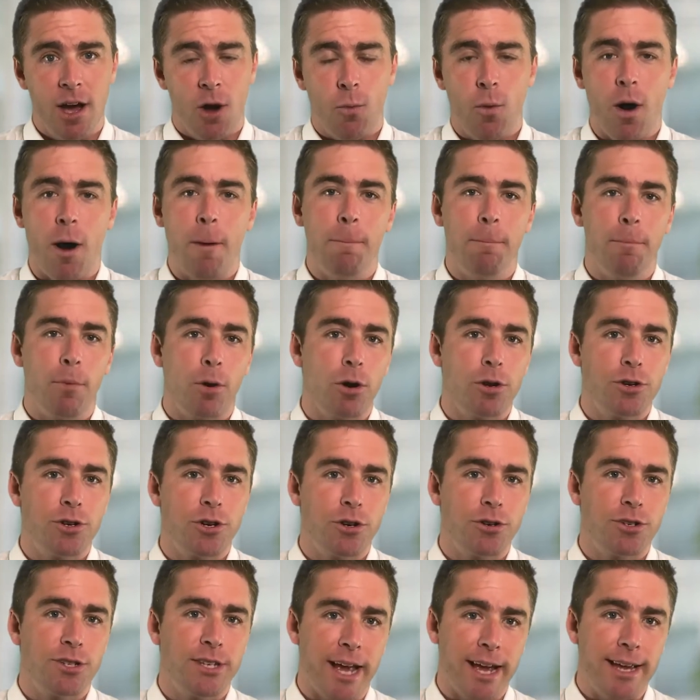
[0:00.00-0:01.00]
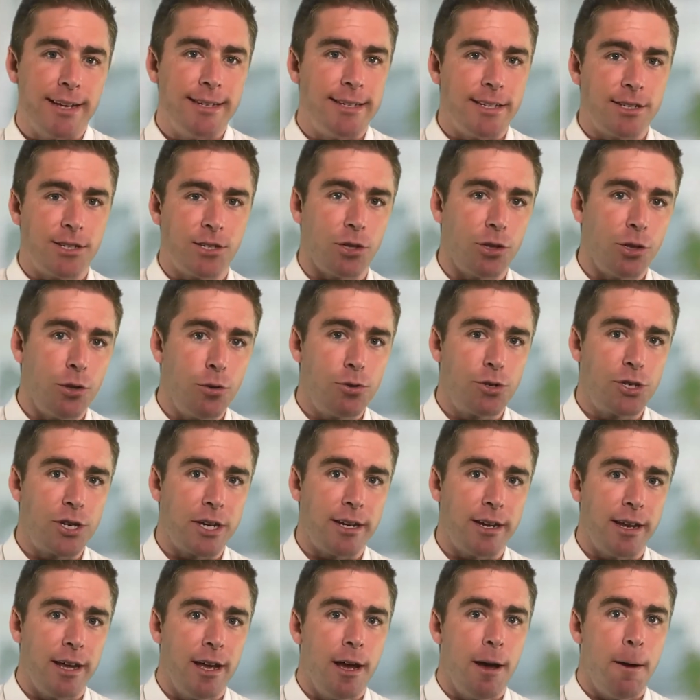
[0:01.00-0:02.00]
while mergers and
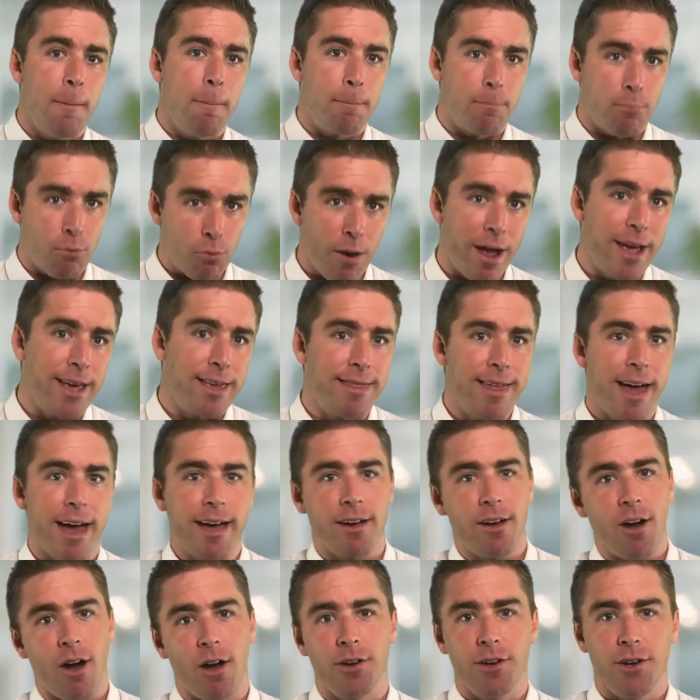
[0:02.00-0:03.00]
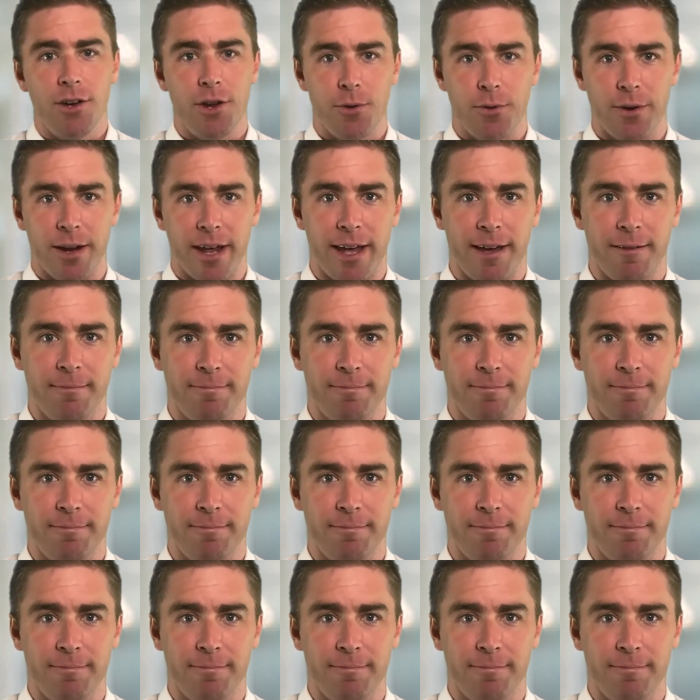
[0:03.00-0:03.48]
dissolution break that continuity.